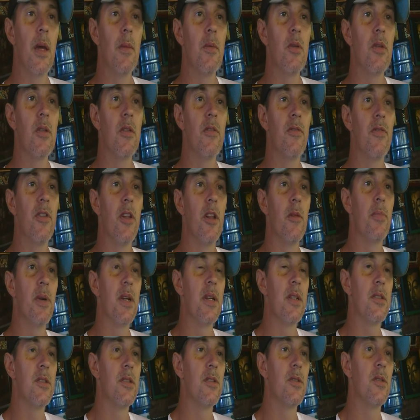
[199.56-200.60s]
Came to the
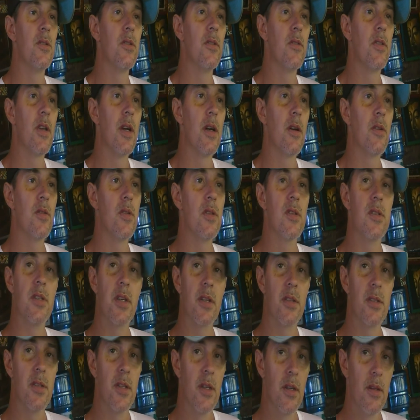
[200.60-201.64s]
Philippines in
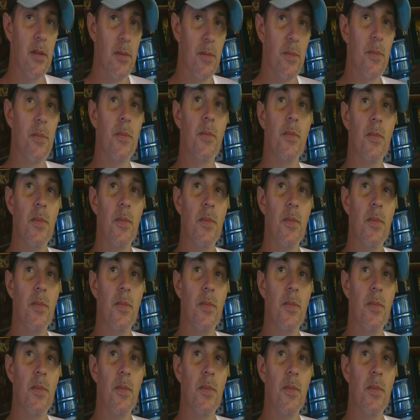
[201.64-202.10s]
2016.